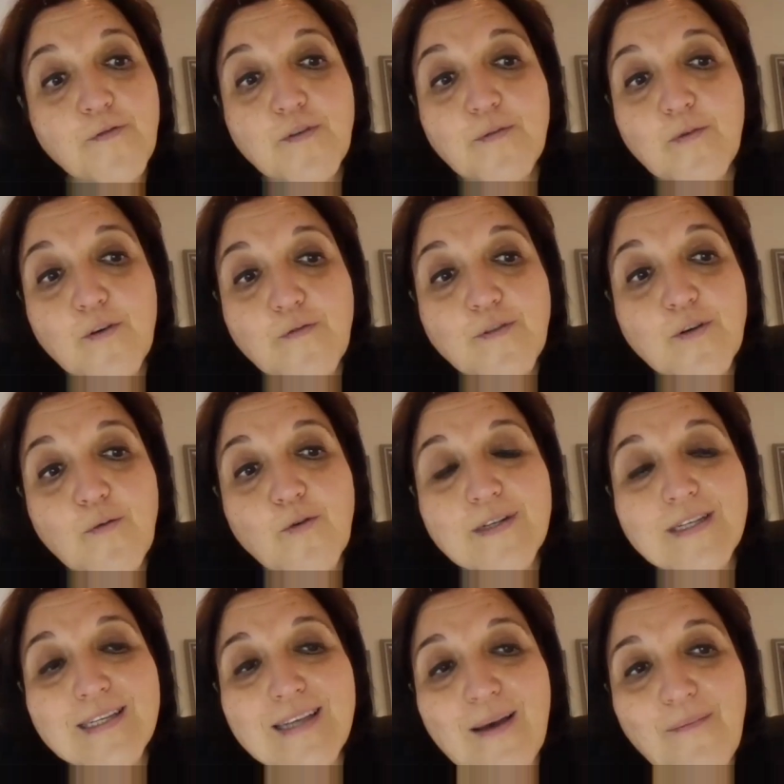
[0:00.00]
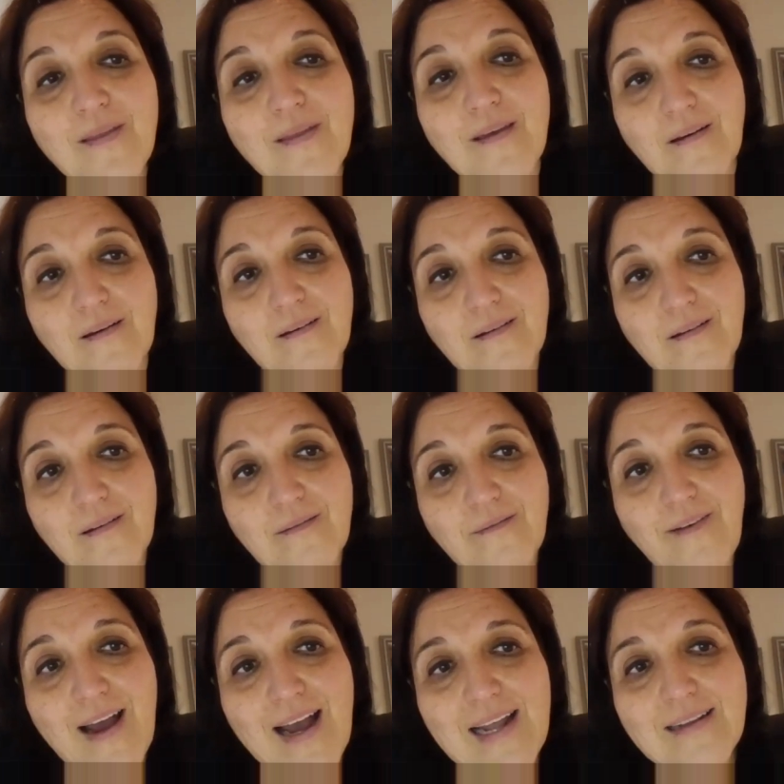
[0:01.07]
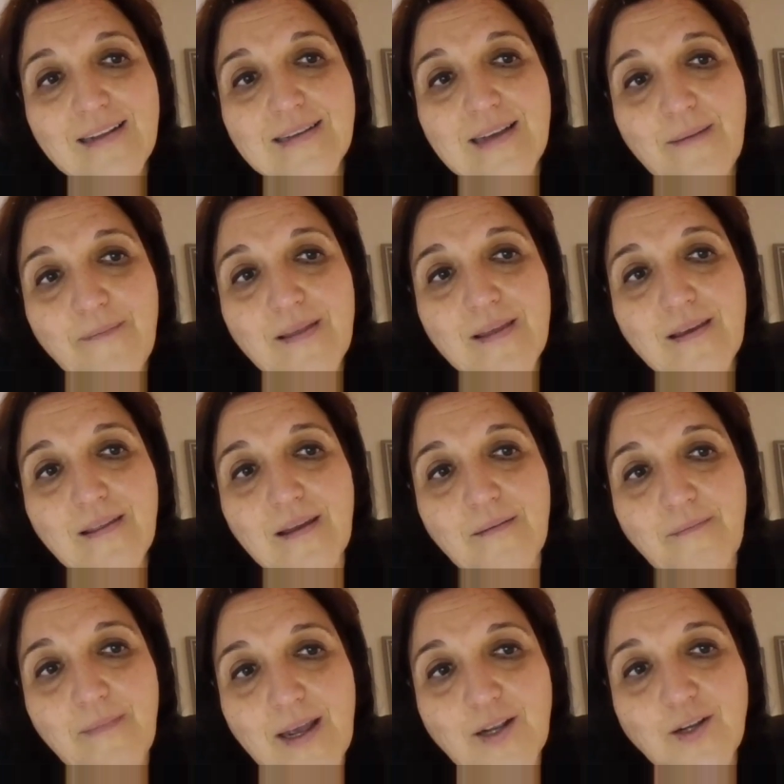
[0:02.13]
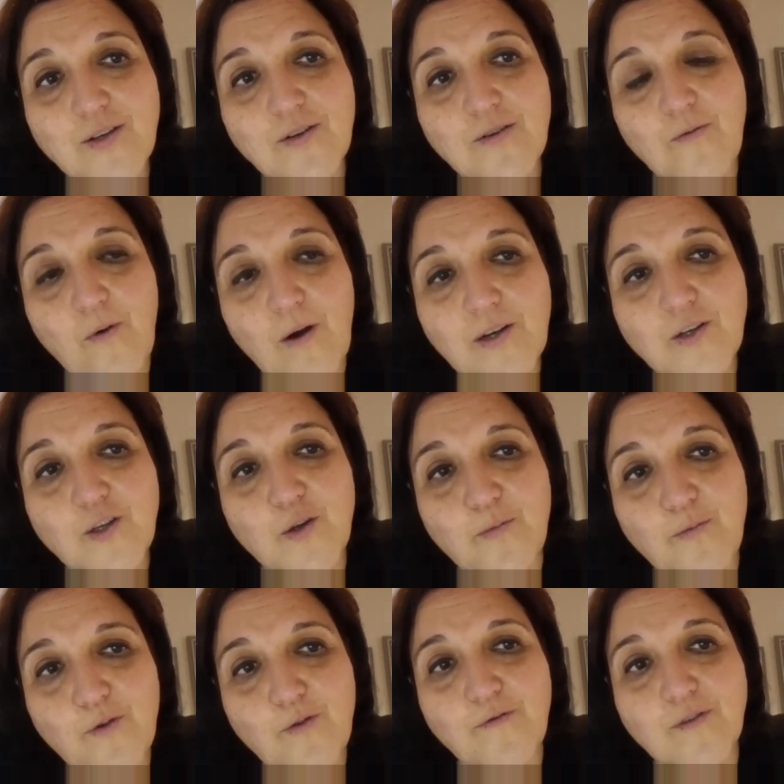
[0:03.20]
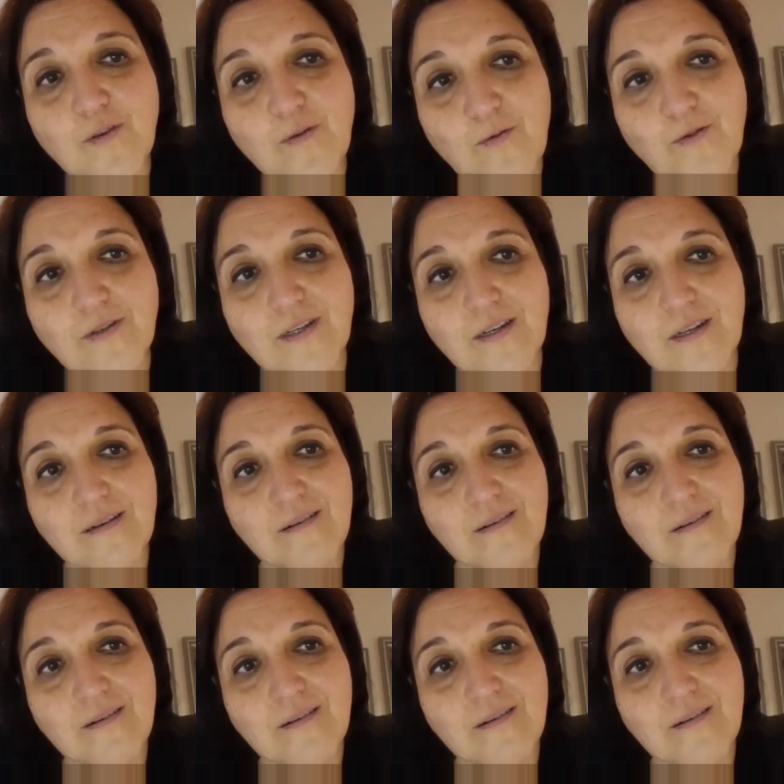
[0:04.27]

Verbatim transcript: move towards something. Find something that makes you want to move towards it.